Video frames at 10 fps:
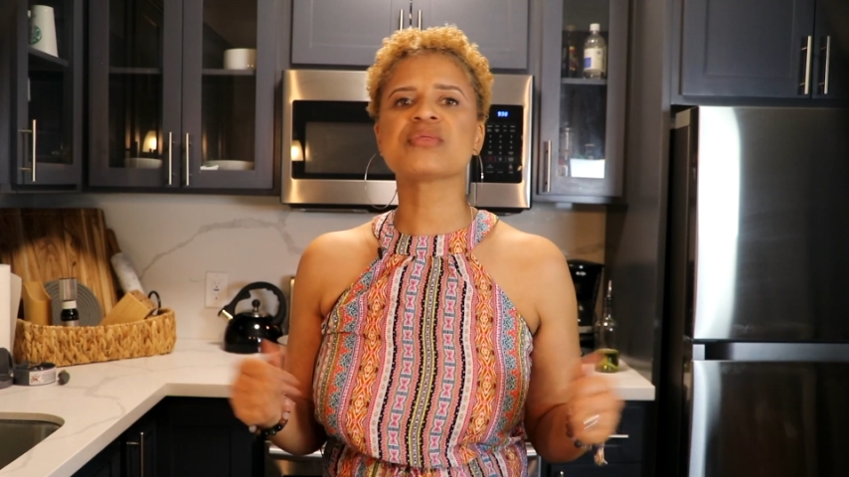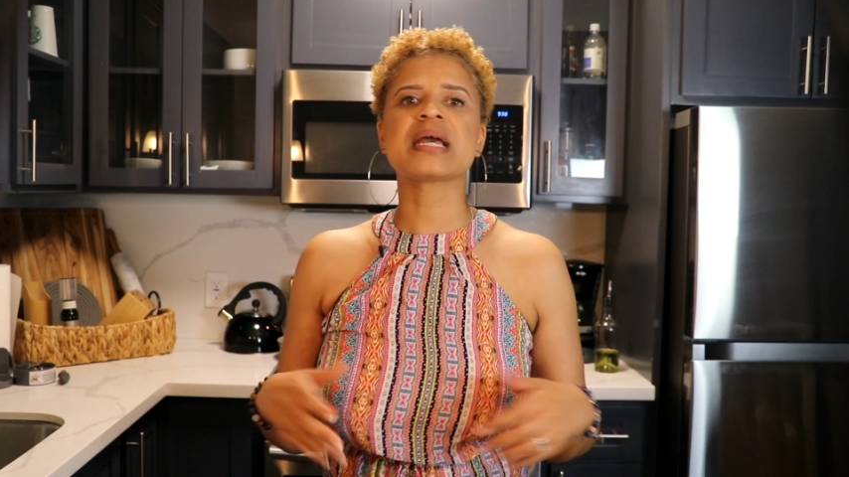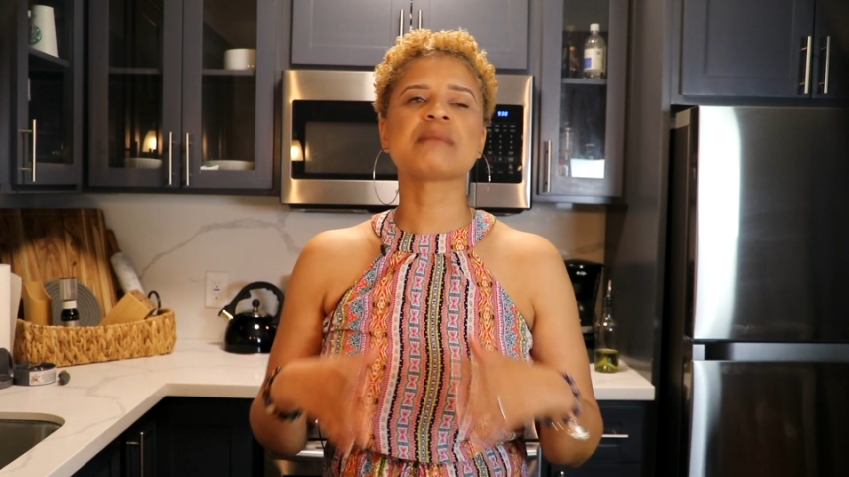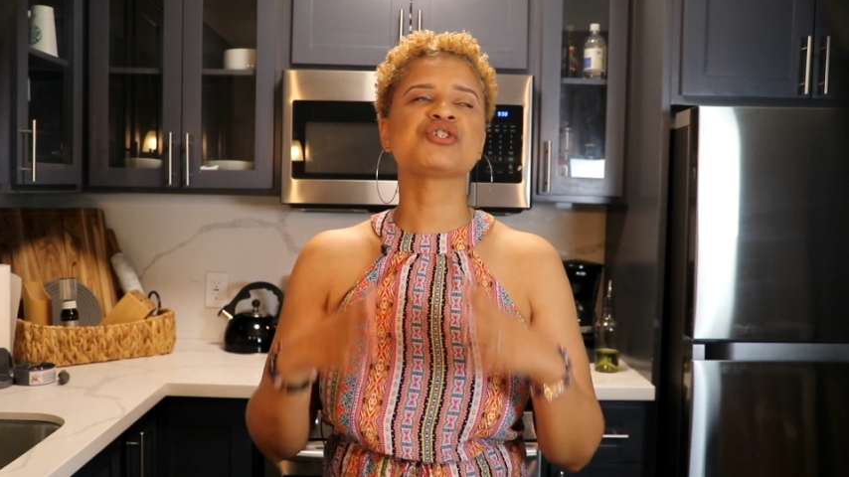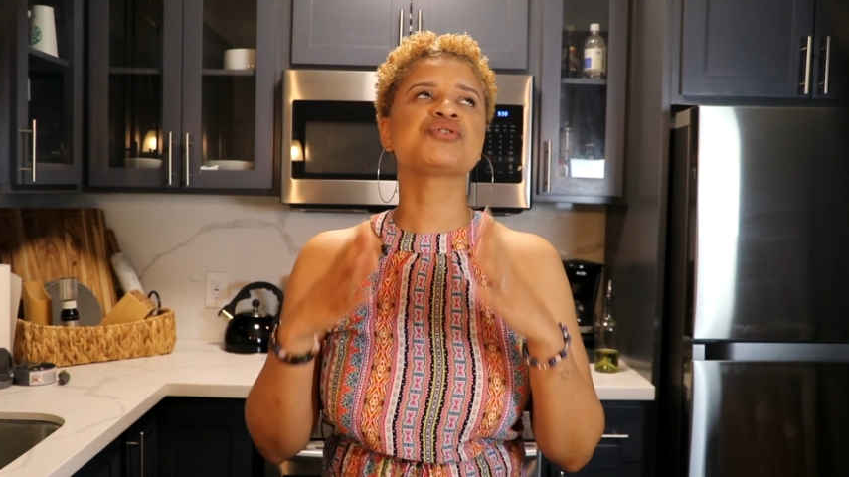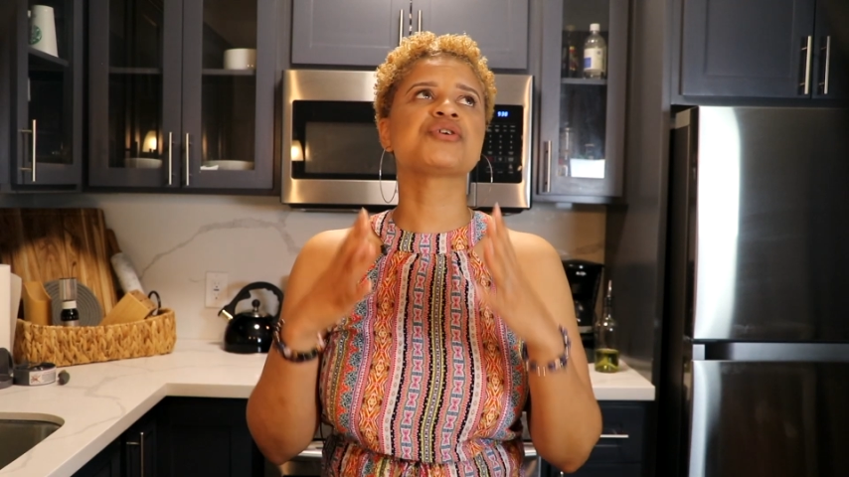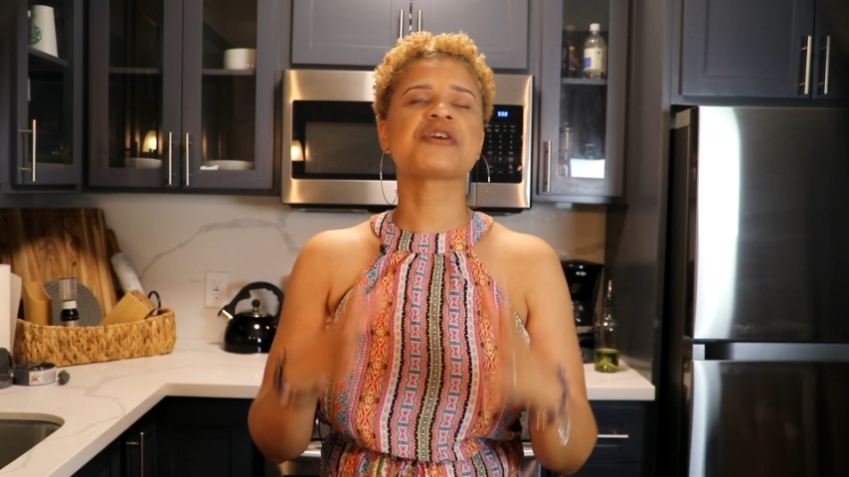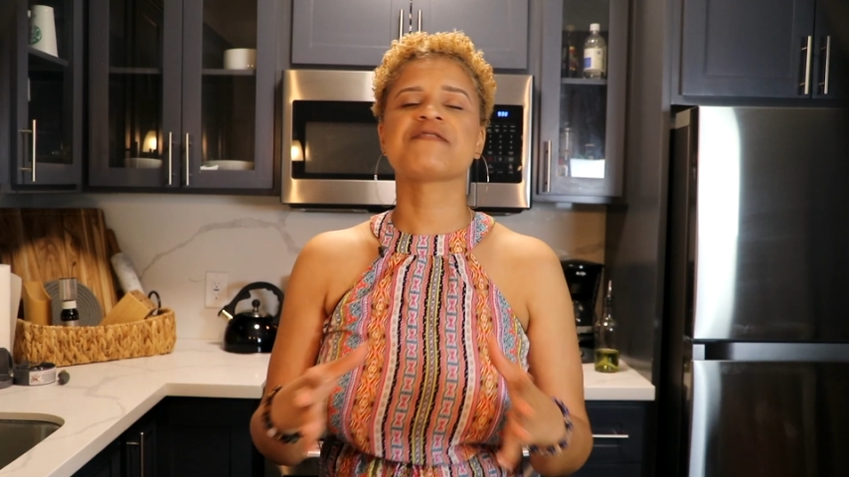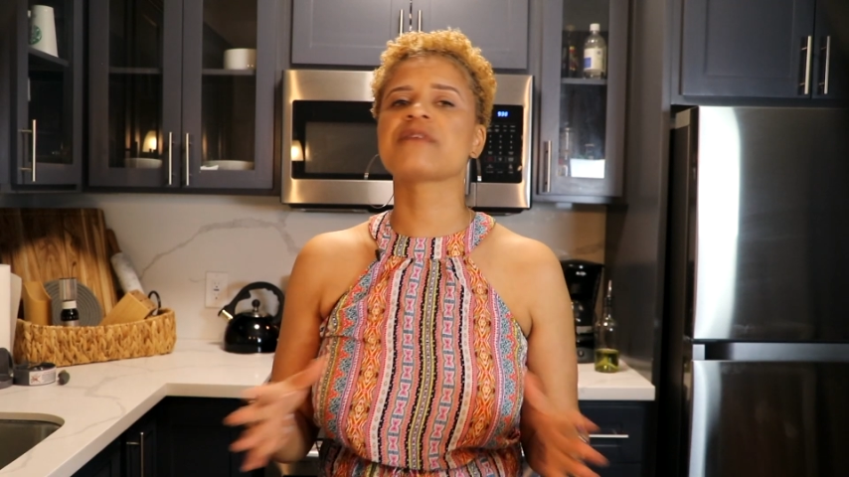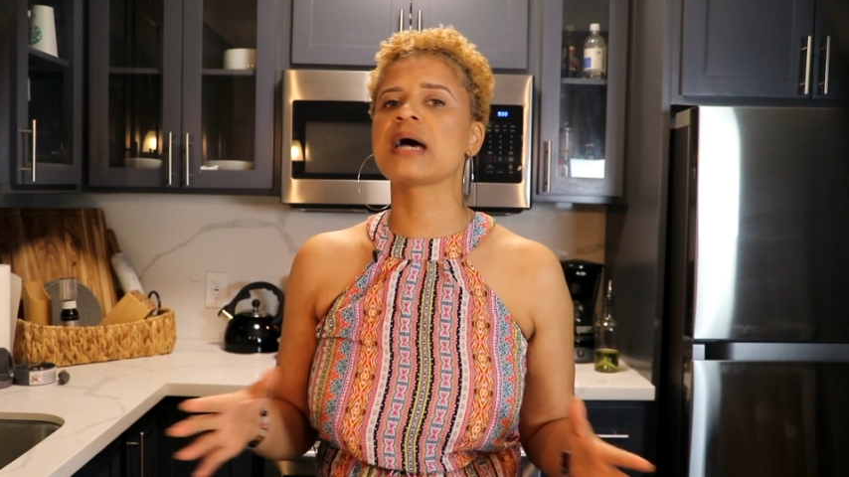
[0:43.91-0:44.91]
that I'm sure your
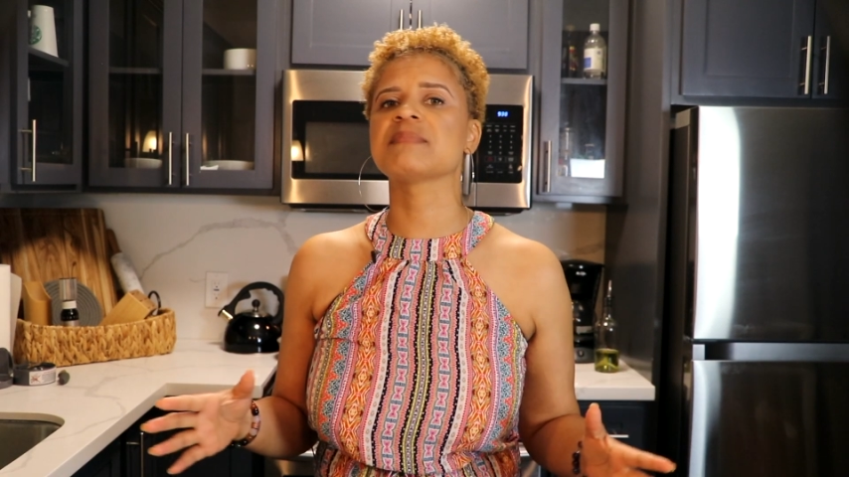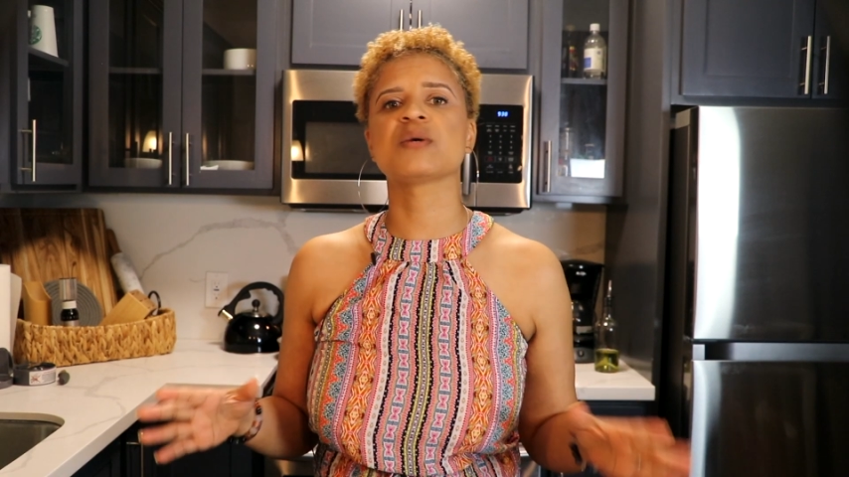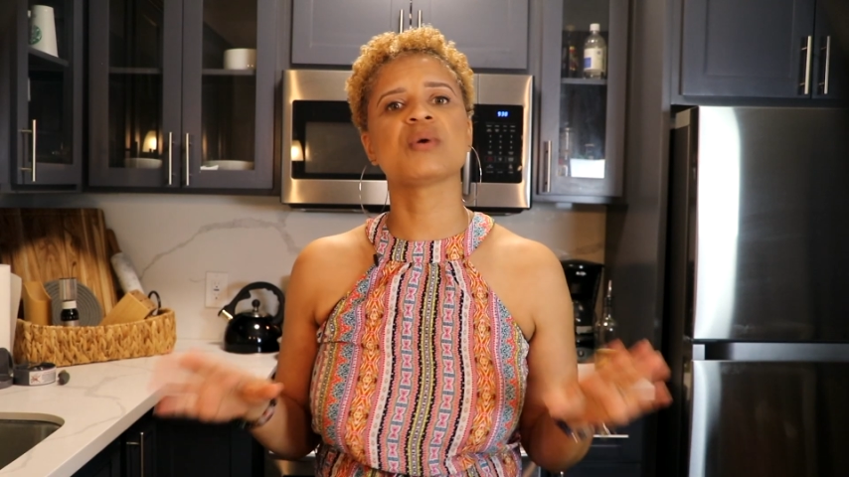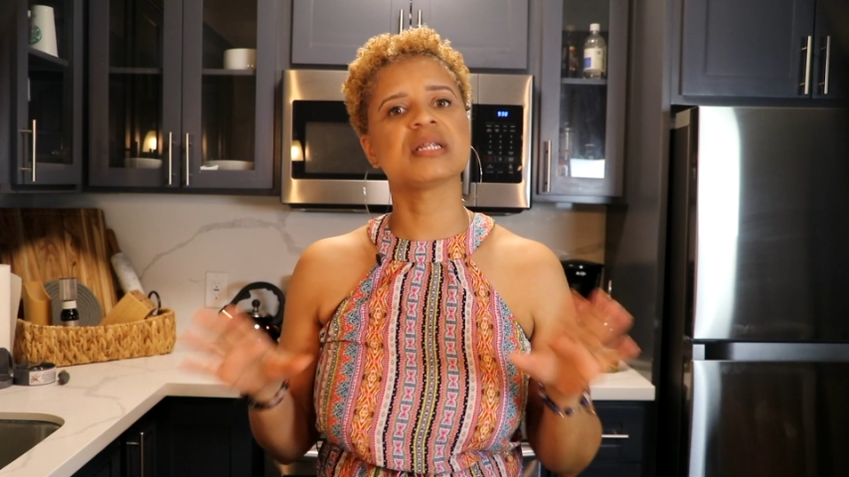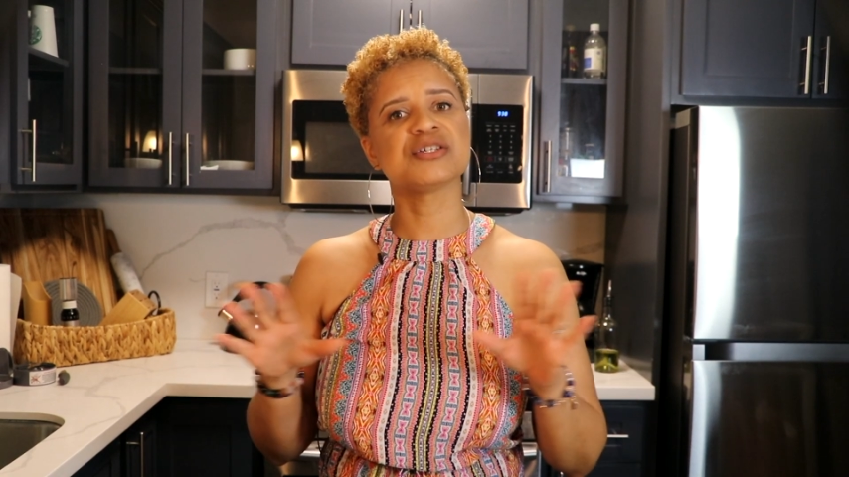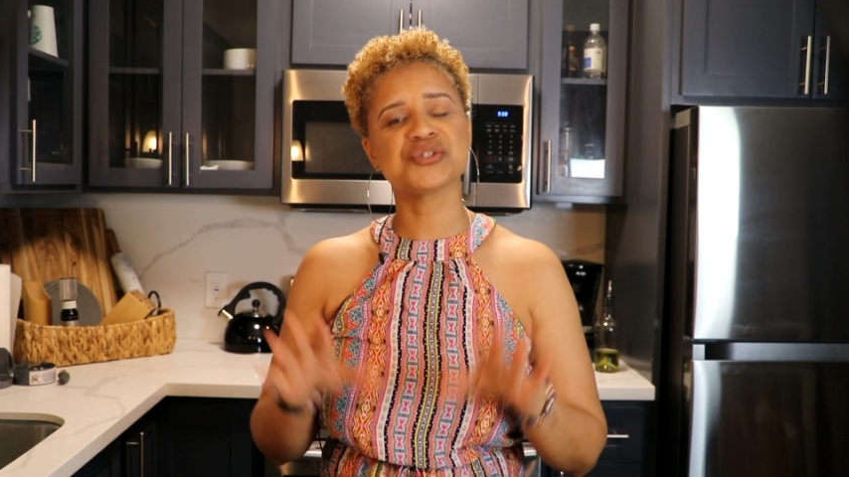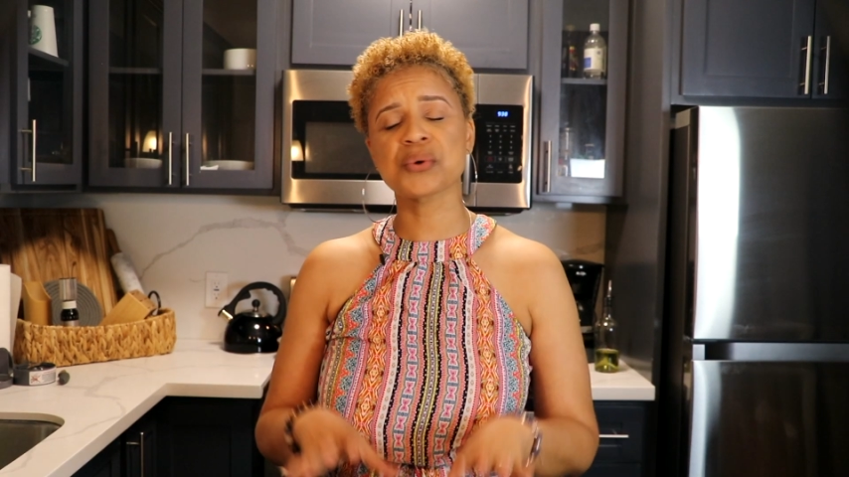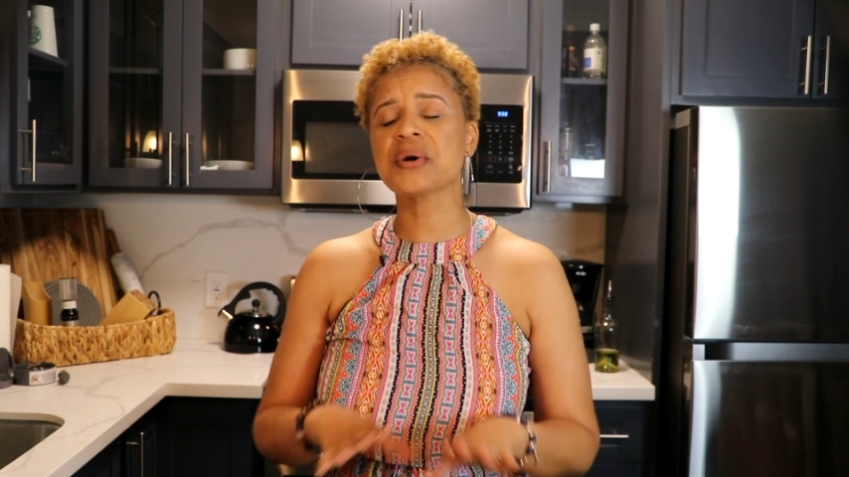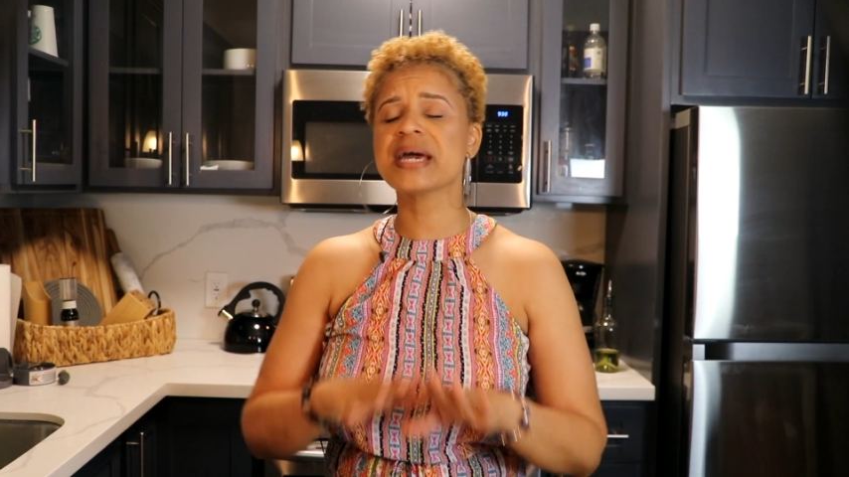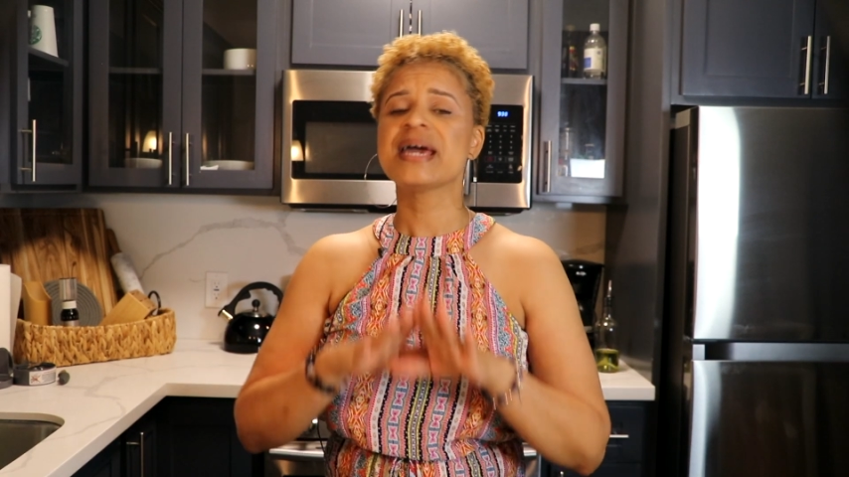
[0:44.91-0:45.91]
family will
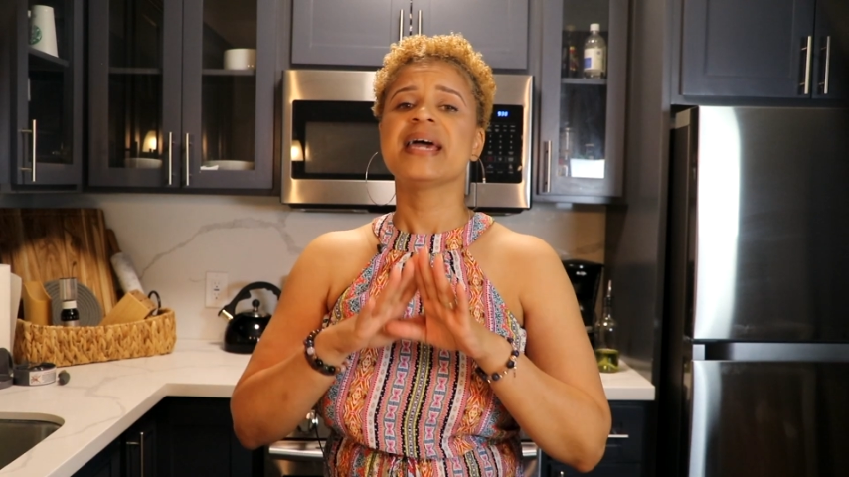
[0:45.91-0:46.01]
enjoy,